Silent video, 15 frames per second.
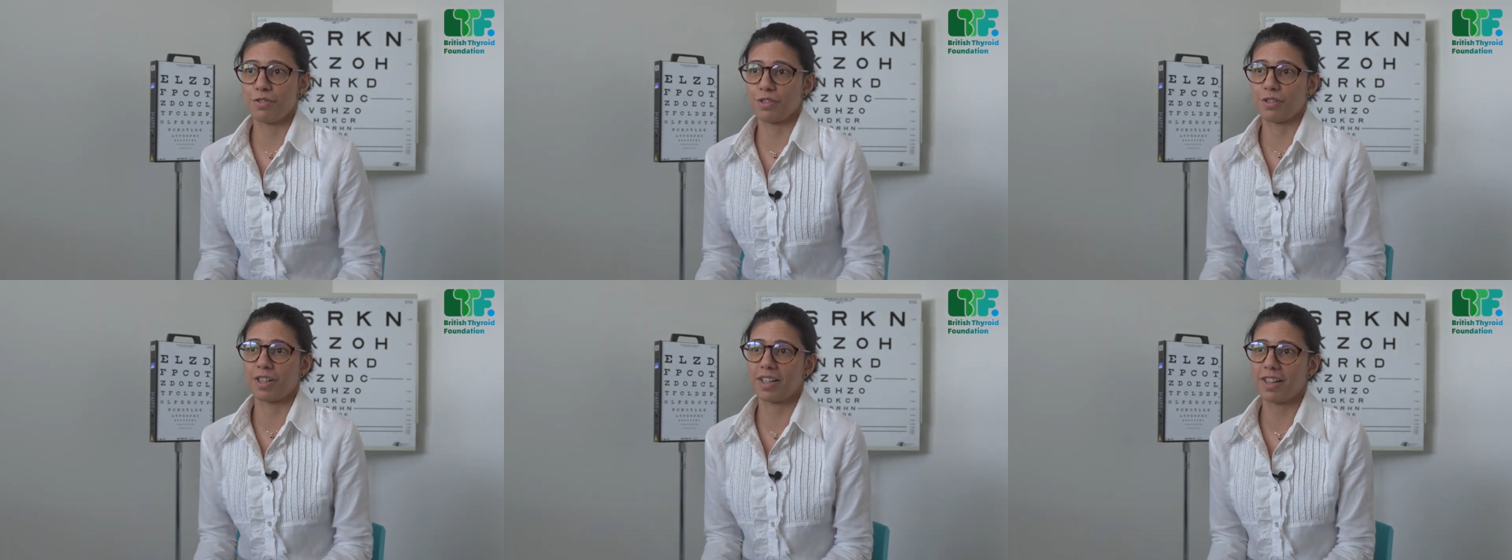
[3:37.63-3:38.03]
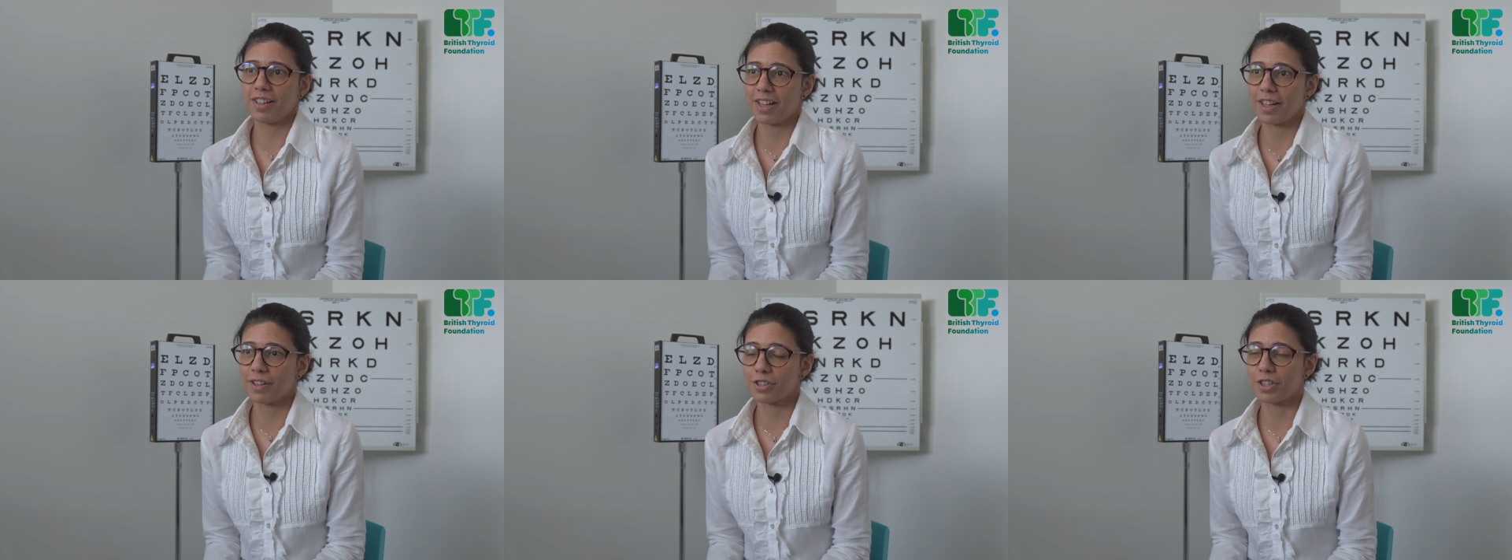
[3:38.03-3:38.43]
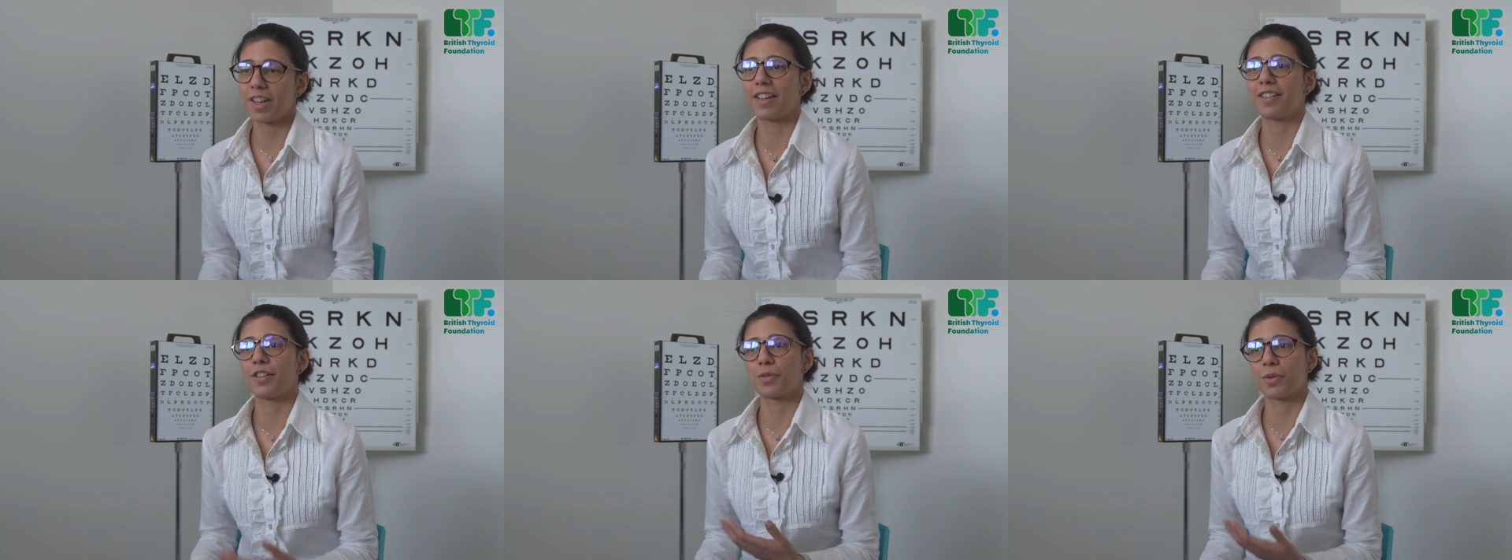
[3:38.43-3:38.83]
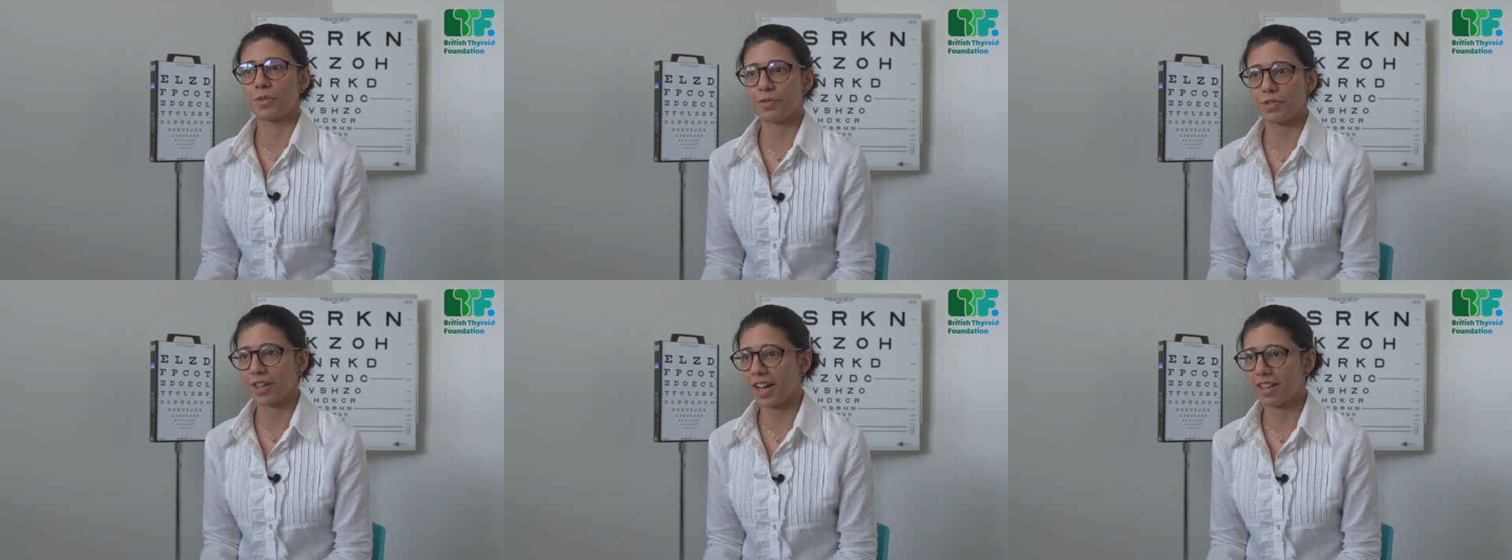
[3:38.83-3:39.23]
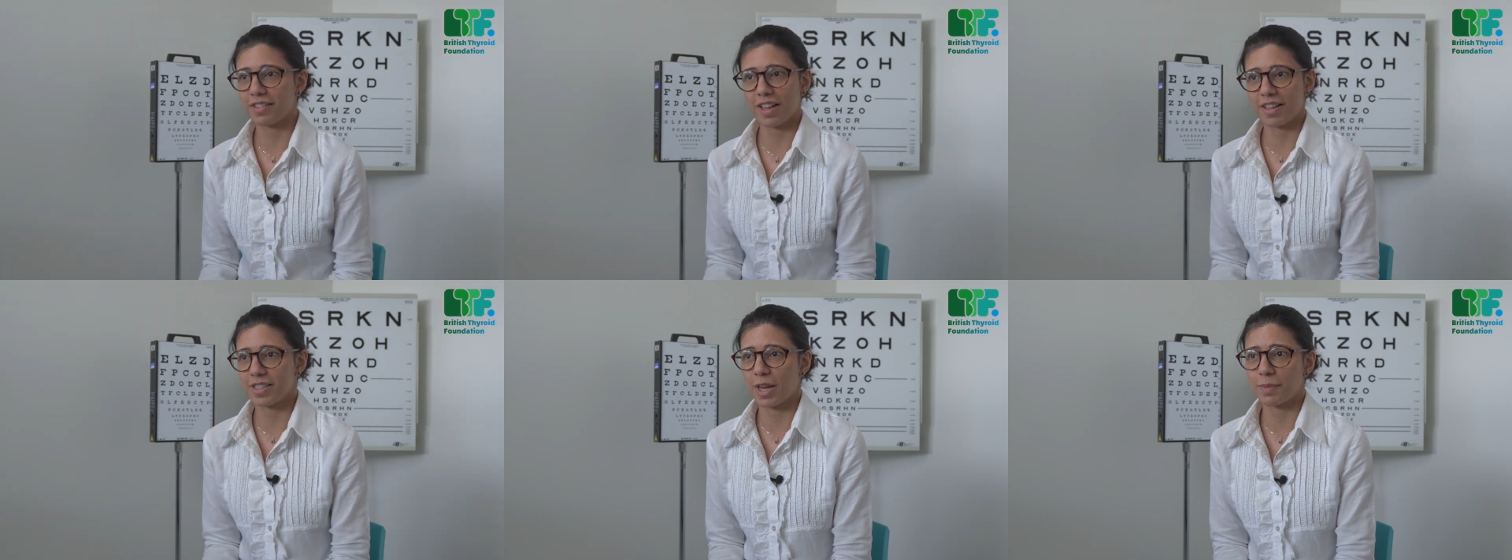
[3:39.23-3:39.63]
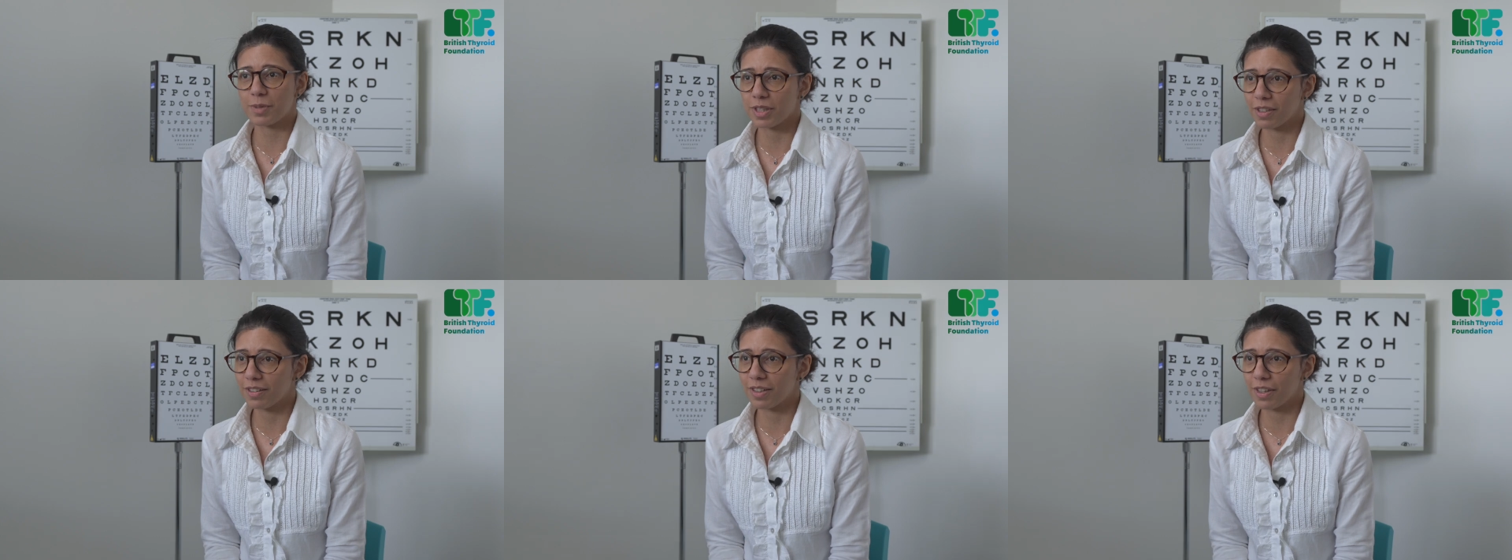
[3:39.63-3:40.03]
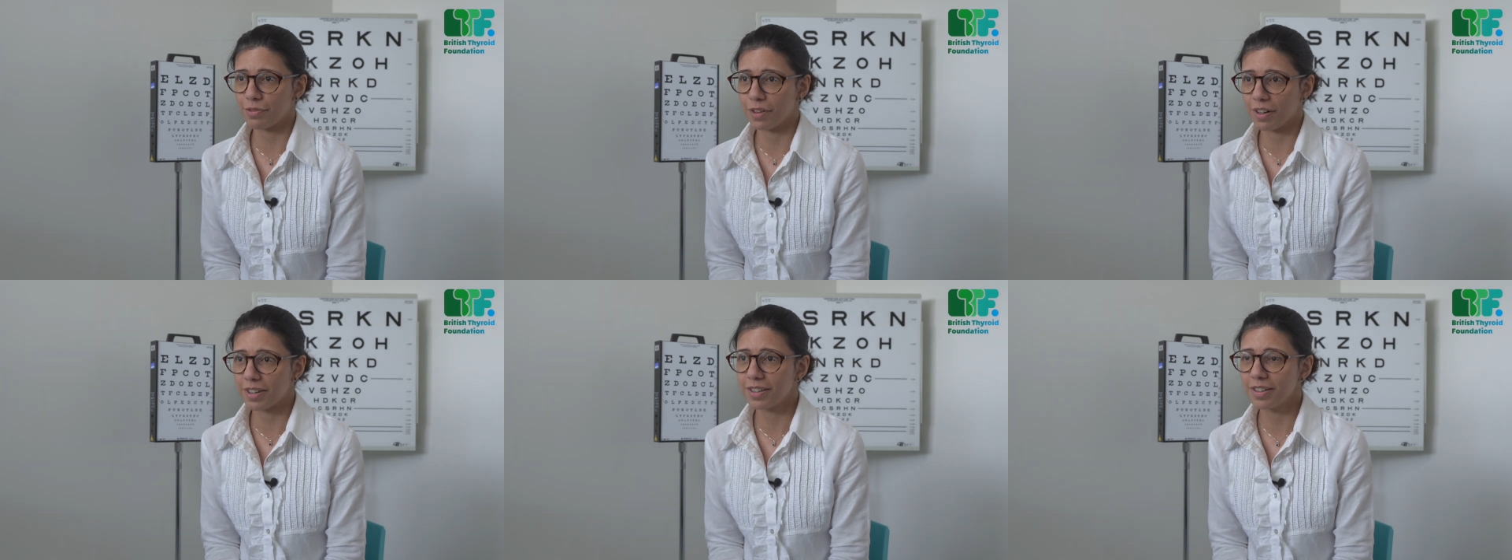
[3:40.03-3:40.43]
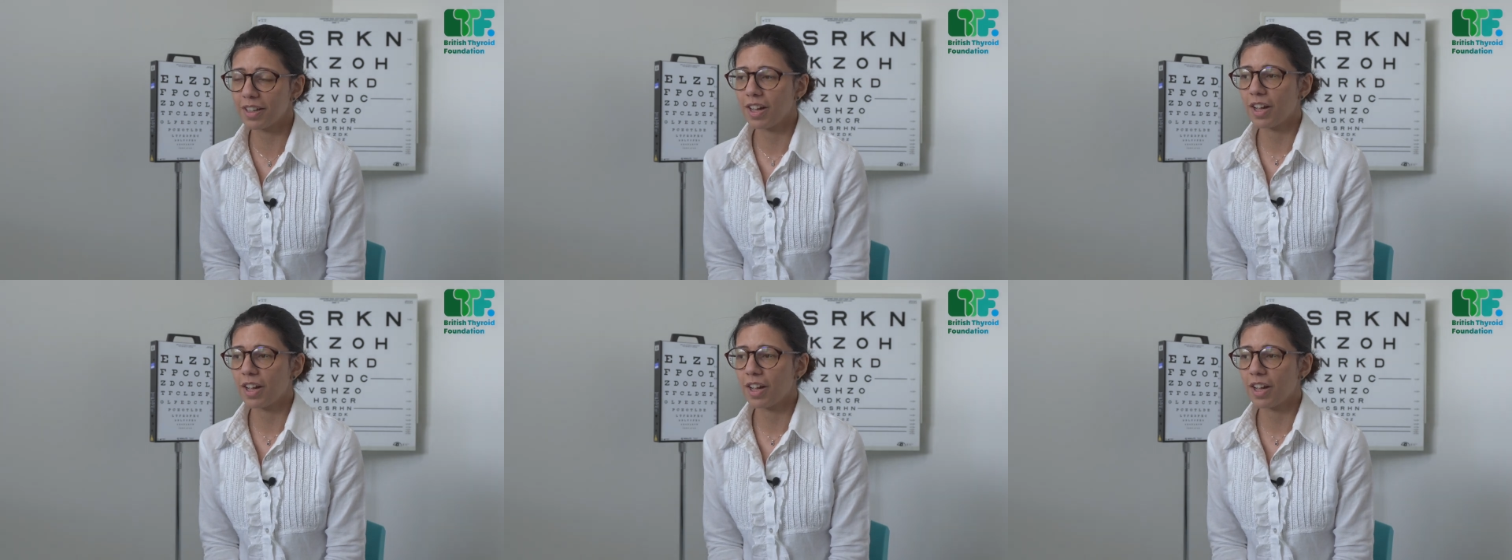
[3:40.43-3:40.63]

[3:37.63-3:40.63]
to clinic so that they don't forget, that's absolutely fine.